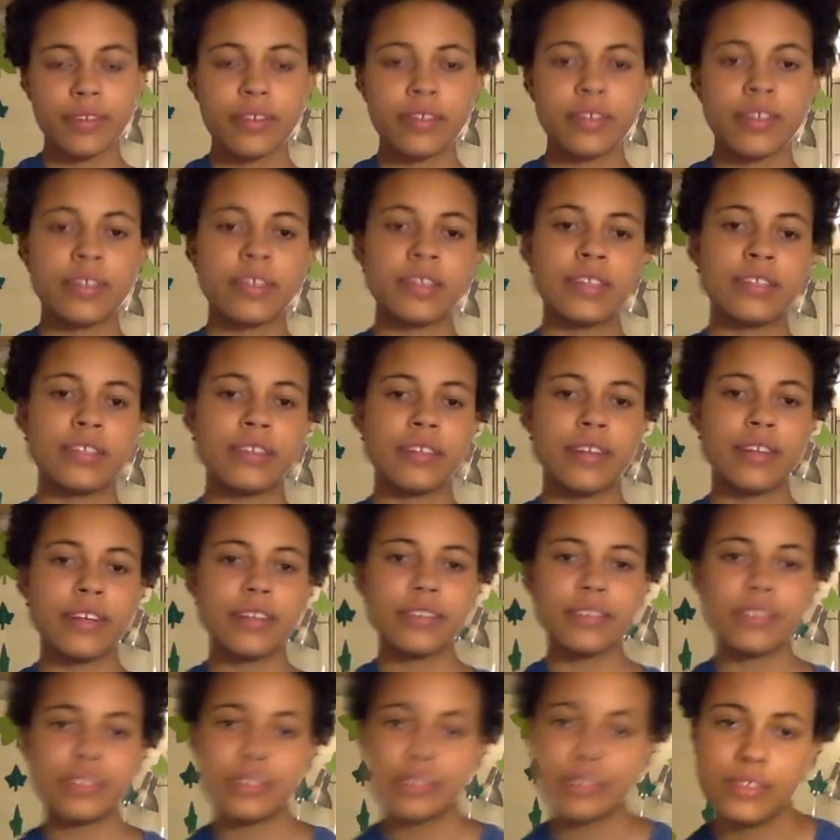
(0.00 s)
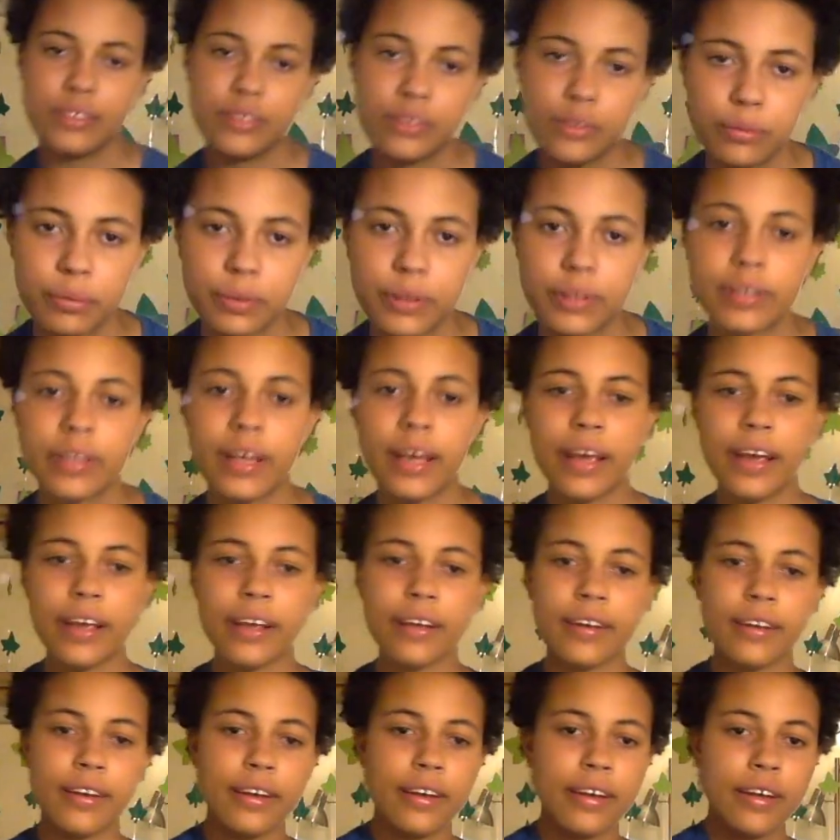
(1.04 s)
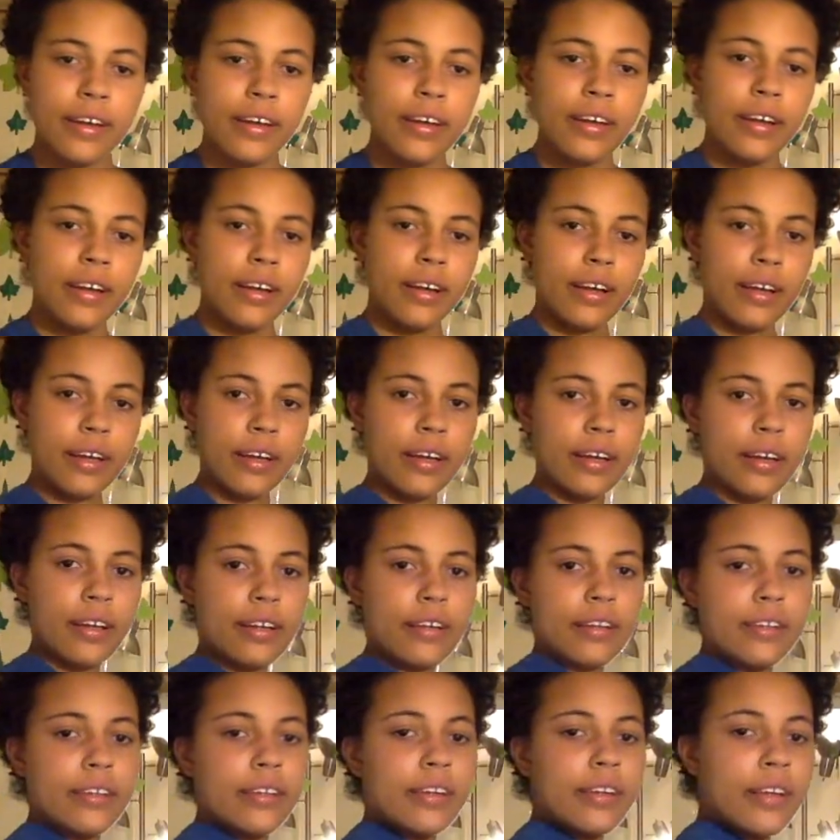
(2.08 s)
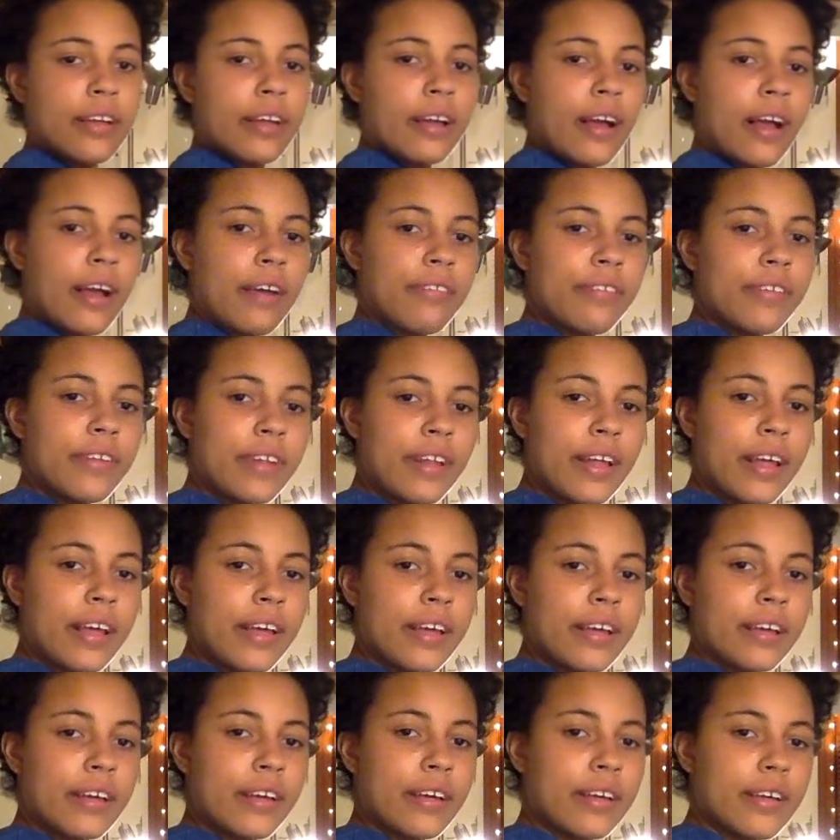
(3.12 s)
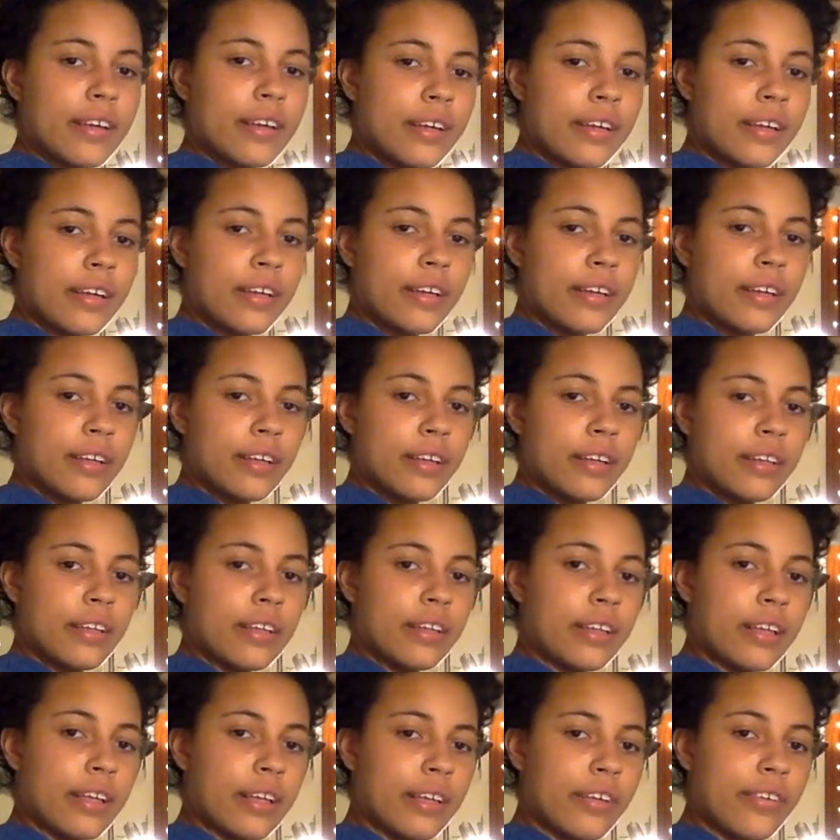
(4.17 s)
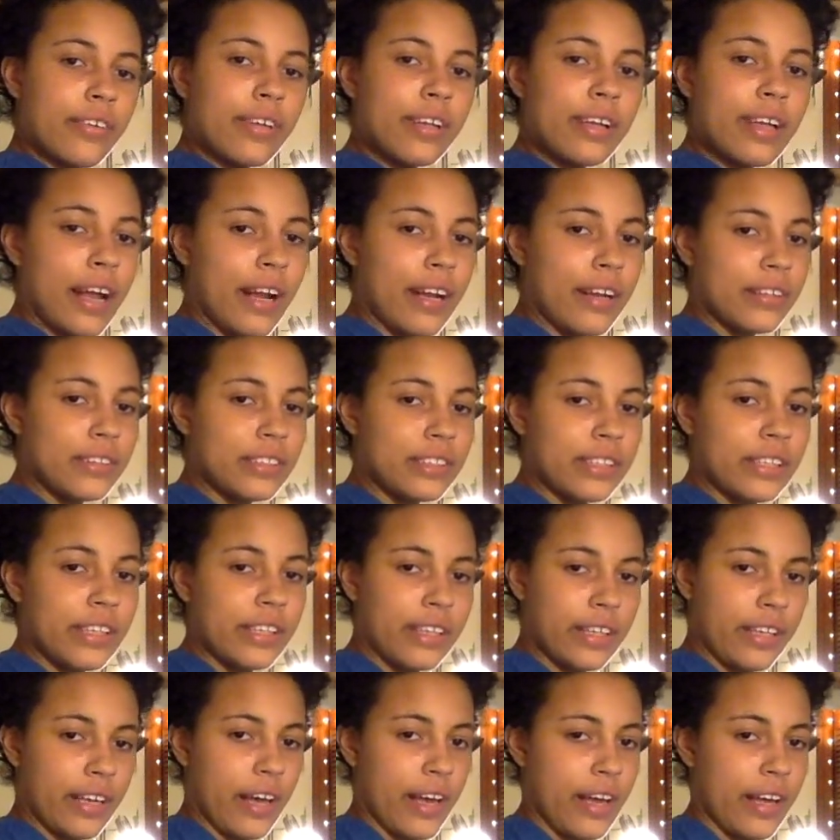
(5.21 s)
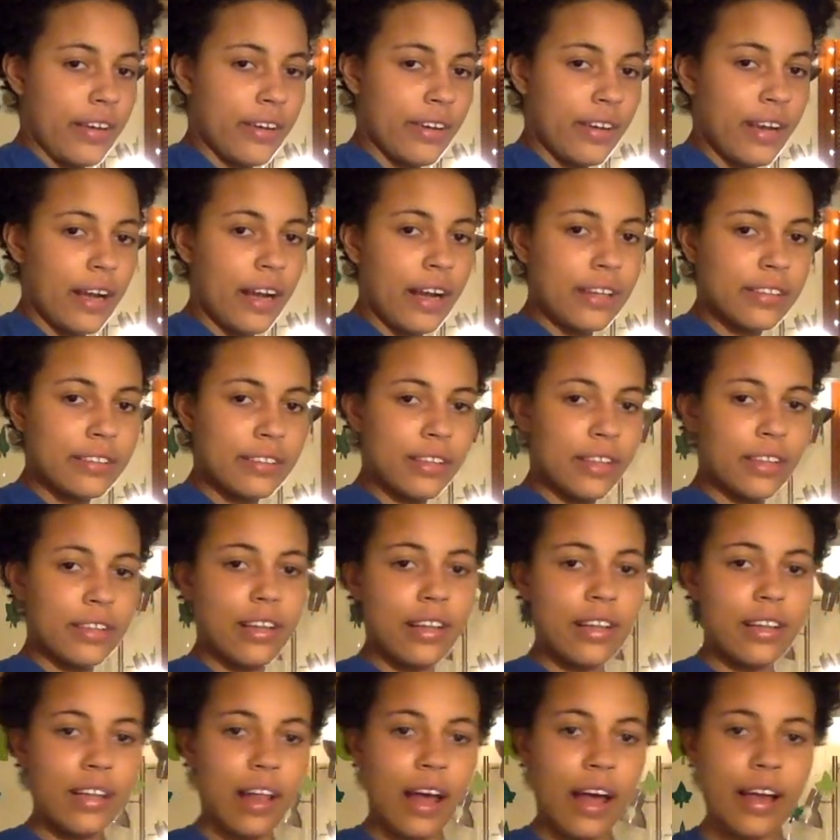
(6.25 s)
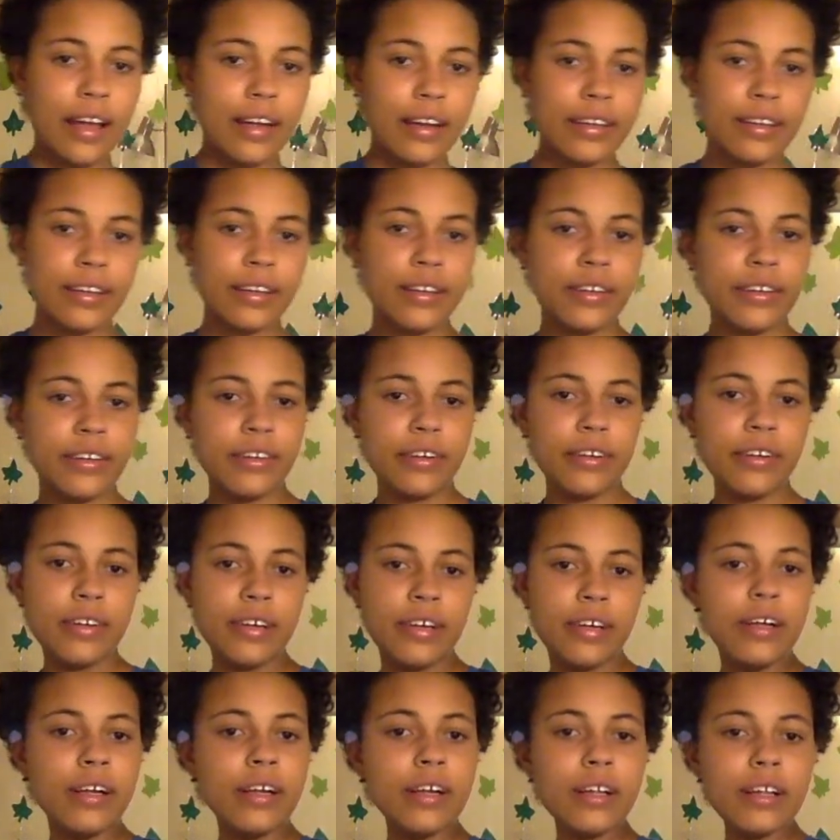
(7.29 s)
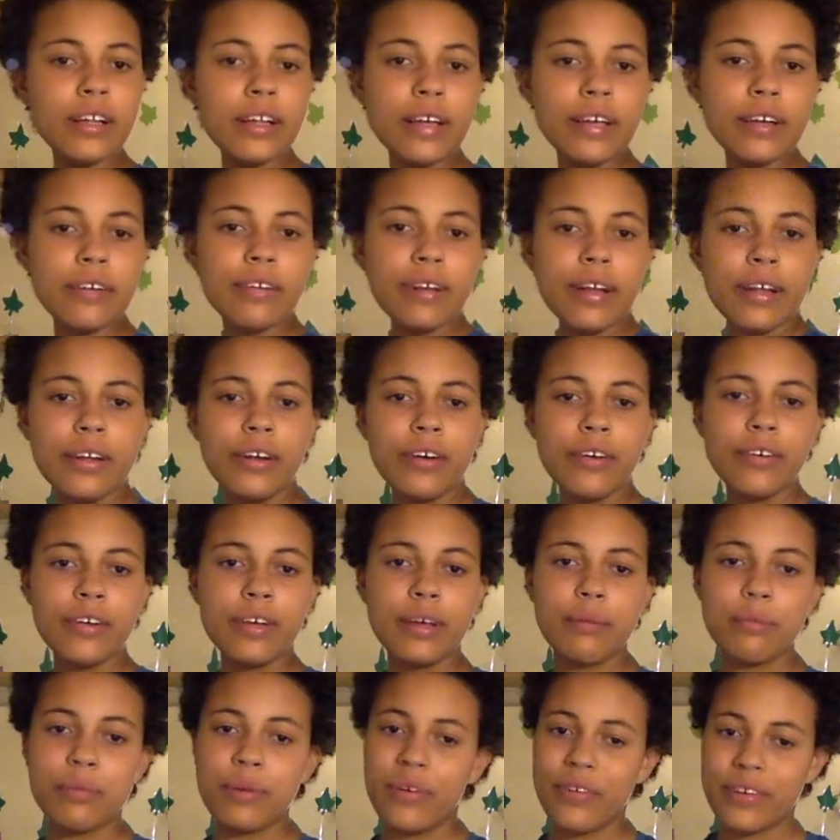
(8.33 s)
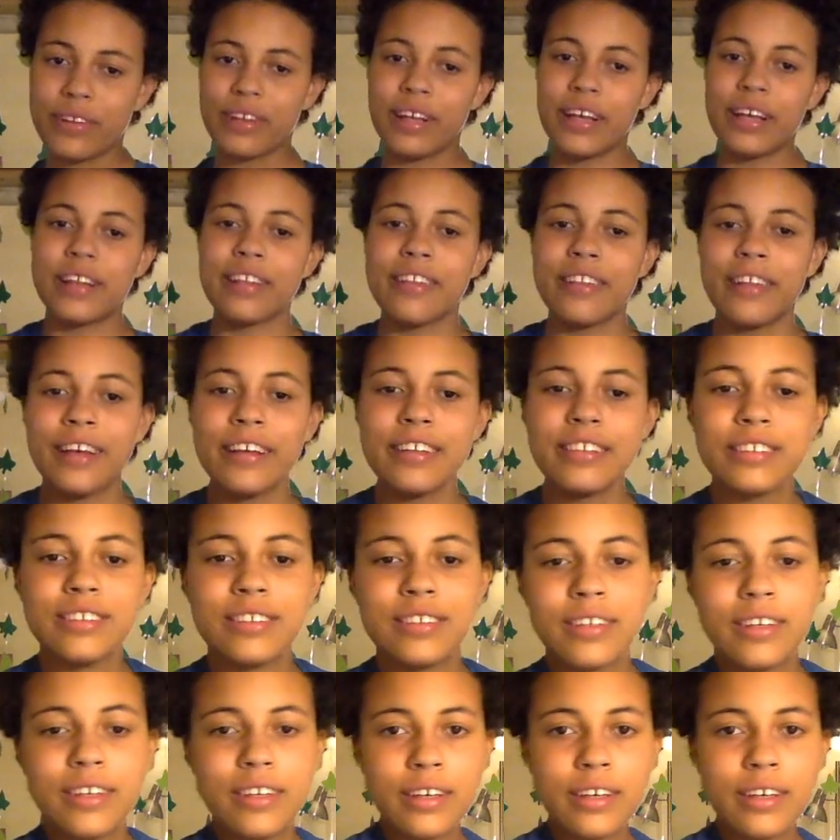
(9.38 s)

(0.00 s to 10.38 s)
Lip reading: this is the Gc2b tank, and I feel like you can kind of see, yeah, you can kind of see like the line here. like when I don't keep going like this,